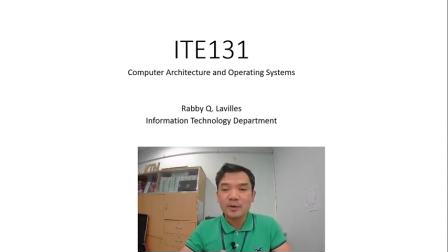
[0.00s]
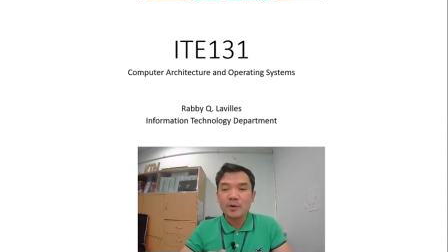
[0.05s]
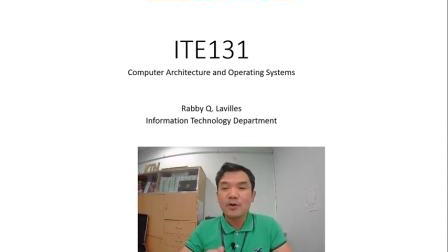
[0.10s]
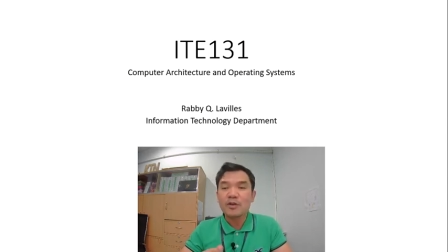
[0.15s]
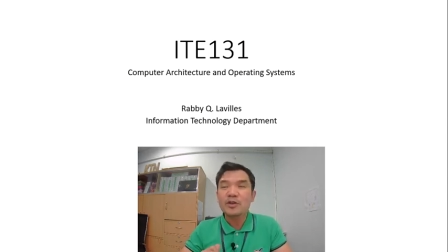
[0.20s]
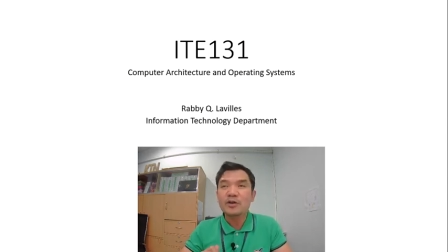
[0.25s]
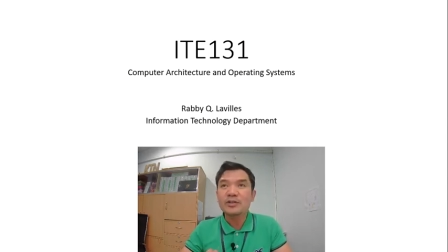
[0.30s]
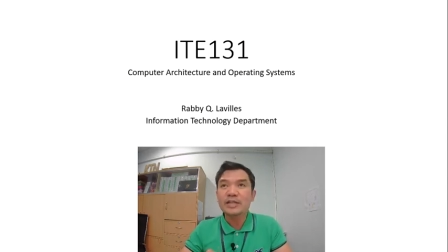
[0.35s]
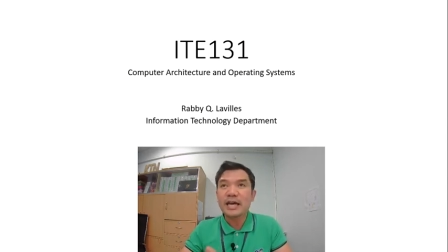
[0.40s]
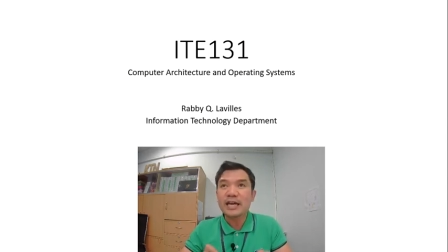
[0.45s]

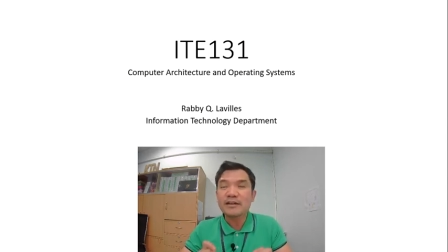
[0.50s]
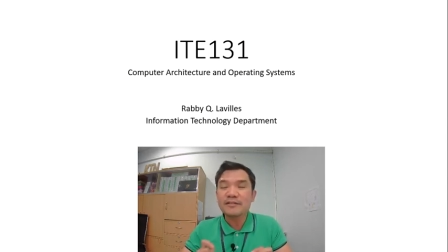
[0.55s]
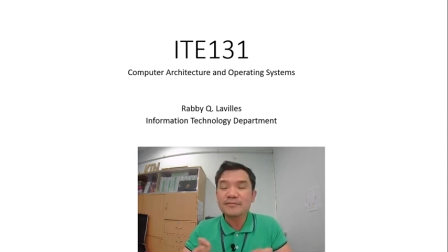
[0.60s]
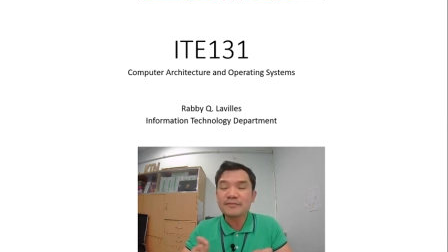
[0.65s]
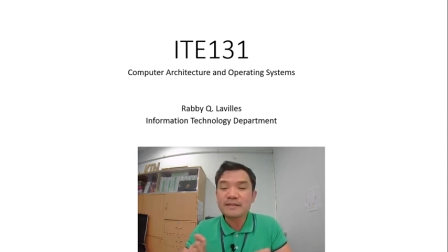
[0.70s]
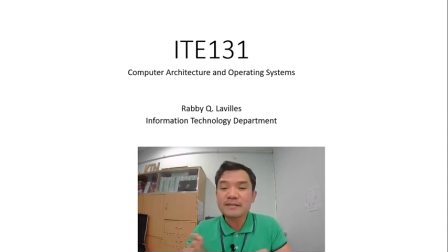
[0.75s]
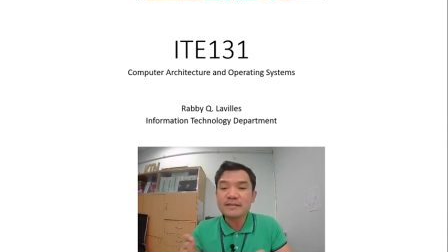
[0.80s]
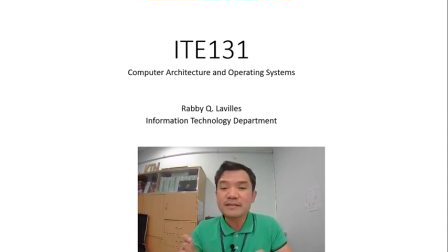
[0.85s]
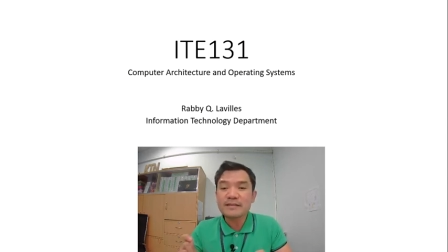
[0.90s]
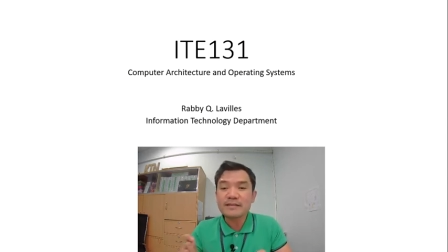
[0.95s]
Although the
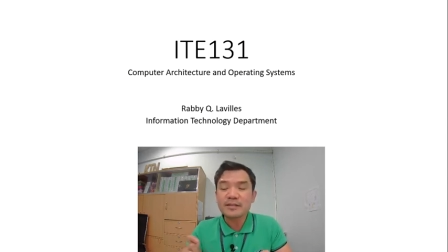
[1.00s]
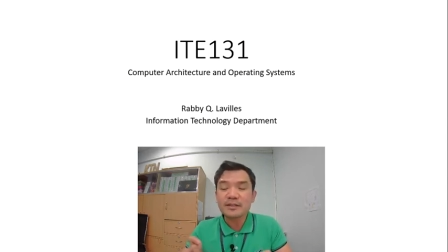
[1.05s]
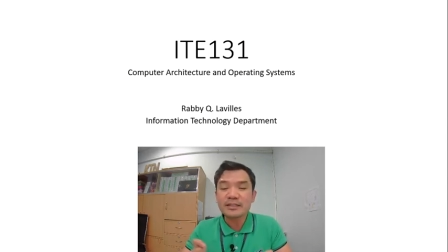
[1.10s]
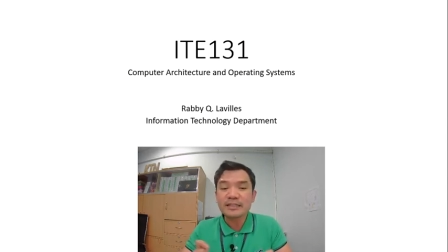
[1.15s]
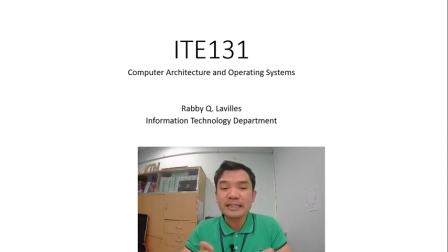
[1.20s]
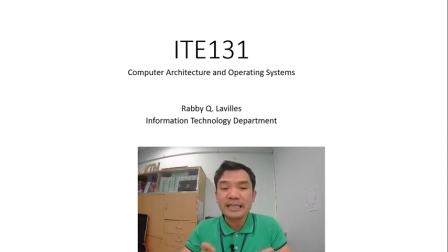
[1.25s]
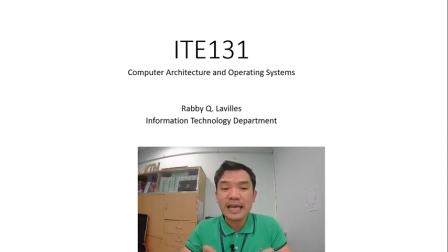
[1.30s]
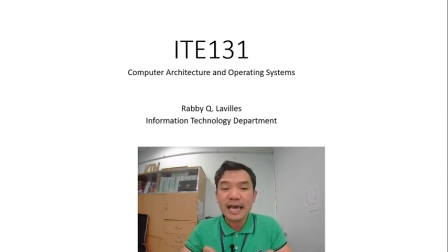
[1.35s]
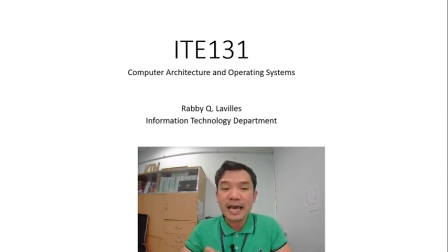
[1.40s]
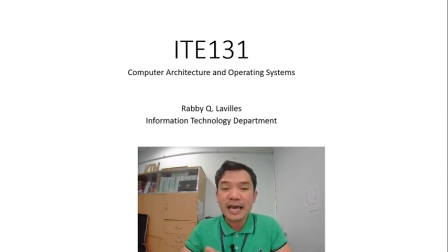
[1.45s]
emphasis
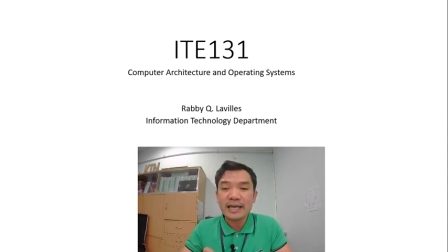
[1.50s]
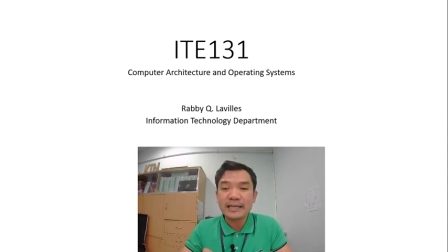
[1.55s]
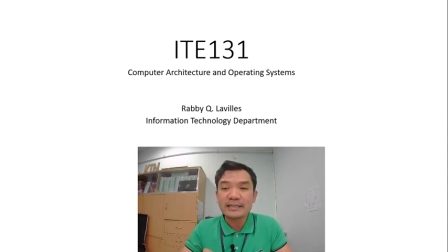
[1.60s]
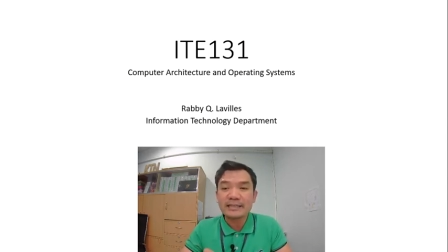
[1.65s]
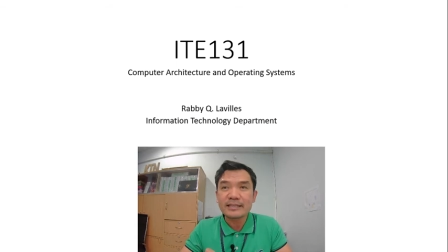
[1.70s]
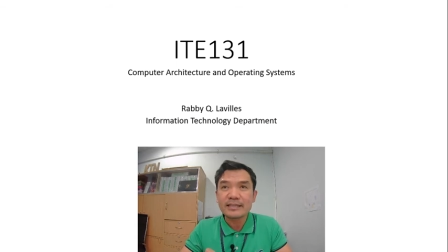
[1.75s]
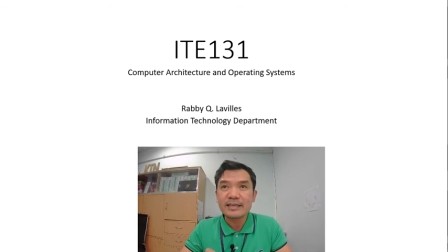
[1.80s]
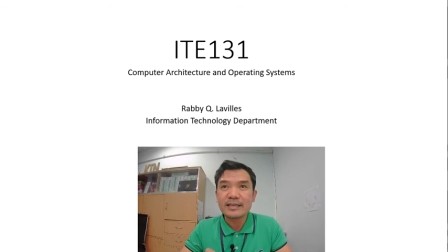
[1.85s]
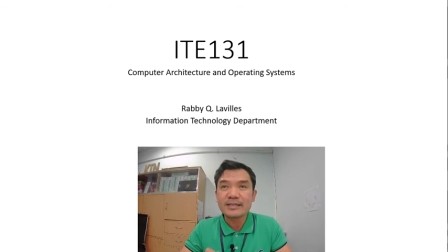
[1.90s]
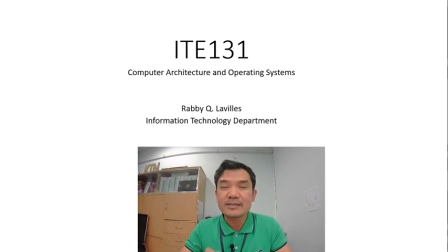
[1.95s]
on the
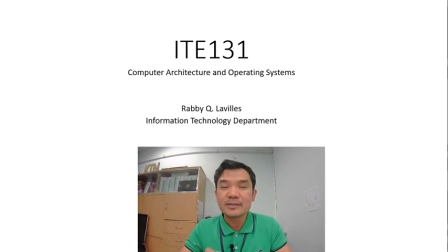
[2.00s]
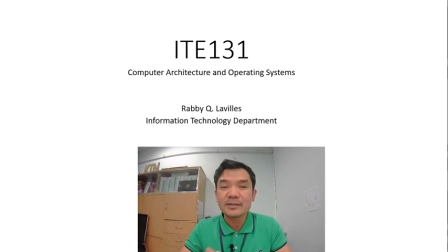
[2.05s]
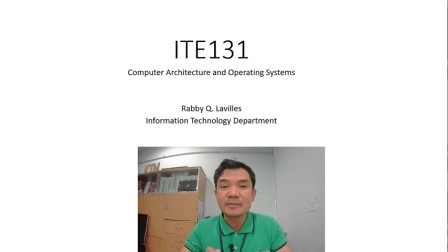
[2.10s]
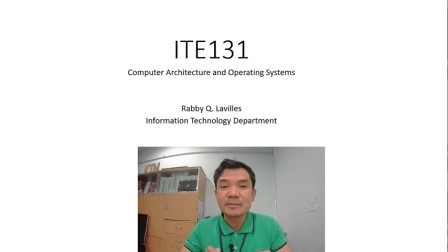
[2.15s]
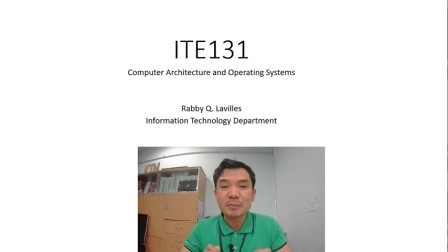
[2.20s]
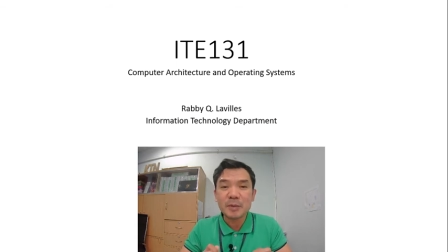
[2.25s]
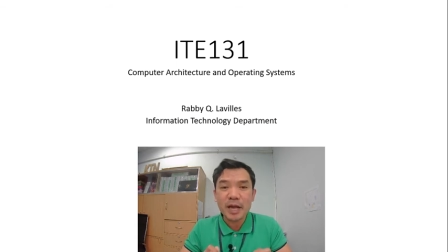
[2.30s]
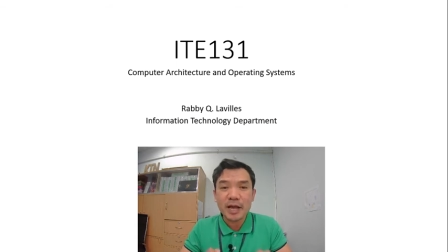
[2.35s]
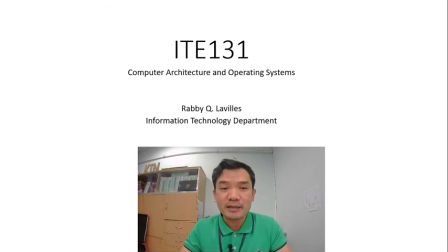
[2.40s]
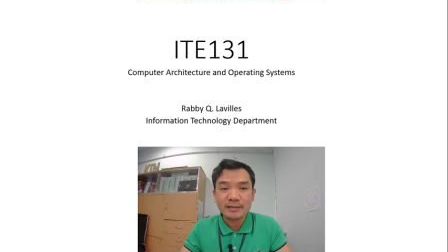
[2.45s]
IT is
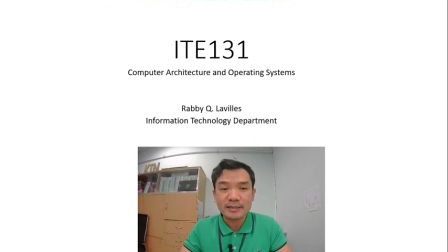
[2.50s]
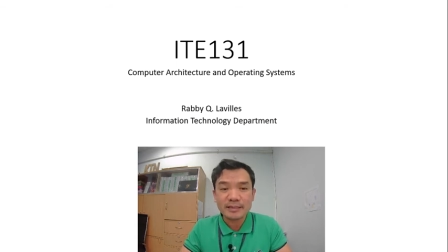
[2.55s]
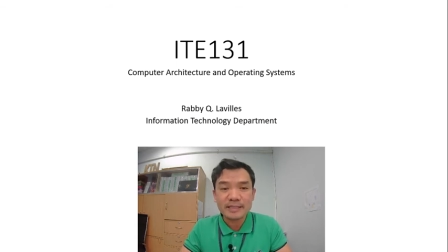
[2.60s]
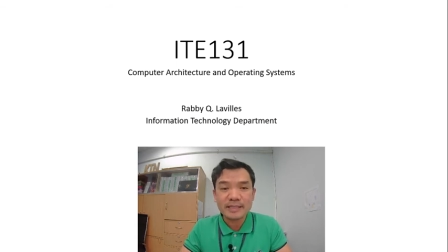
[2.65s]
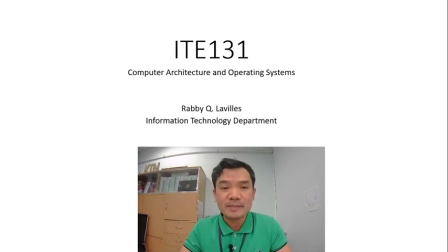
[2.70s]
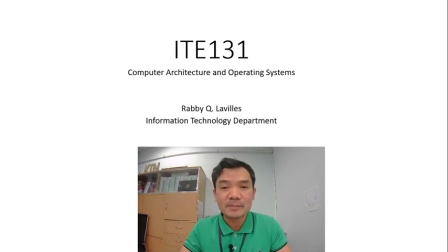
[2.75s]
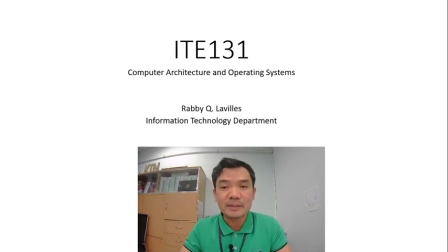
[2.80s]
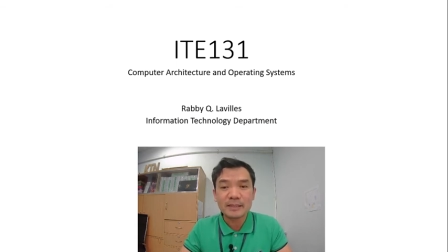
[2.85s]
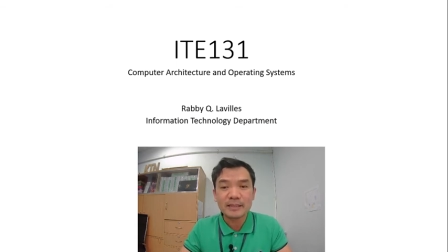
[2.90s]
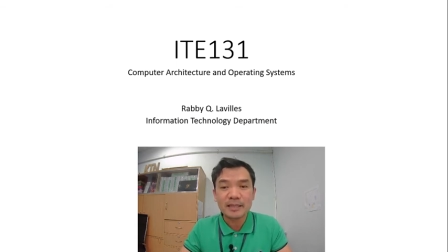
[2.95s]
on
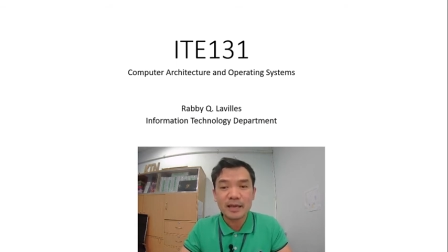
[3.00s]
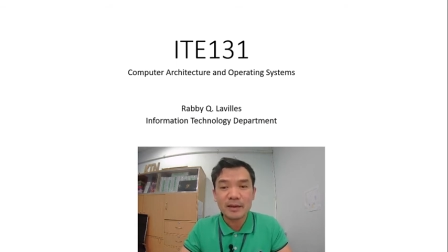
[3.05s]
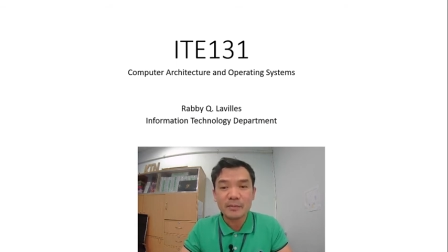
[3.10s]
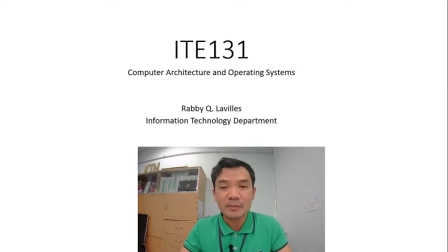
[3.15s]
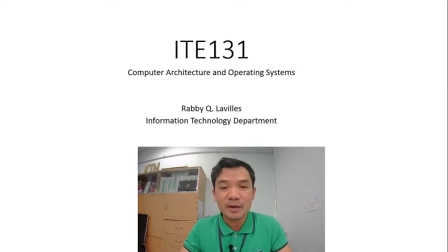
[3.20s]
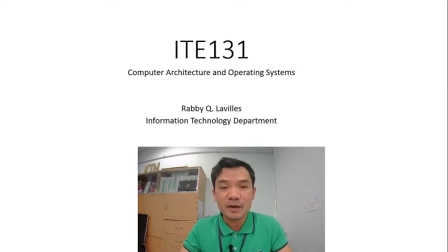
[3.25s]
practice, but